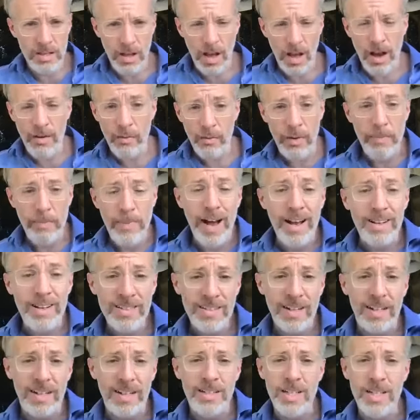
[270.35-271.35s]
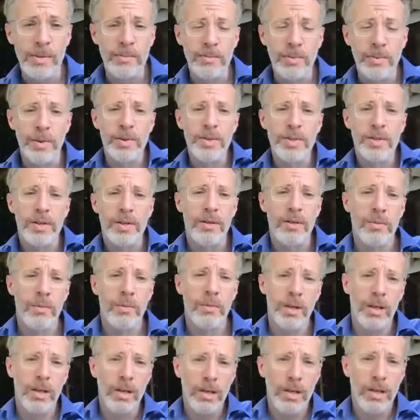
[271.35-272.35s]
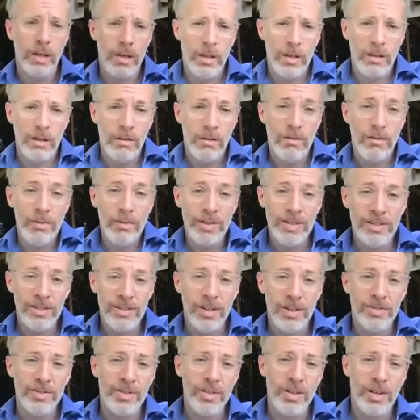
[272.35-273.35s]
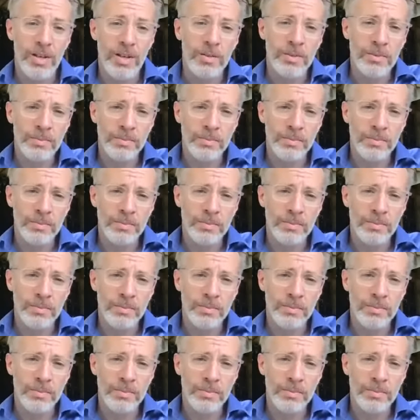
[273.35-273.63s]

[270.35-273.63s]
Have we passed that tipping point, or have we still got to go?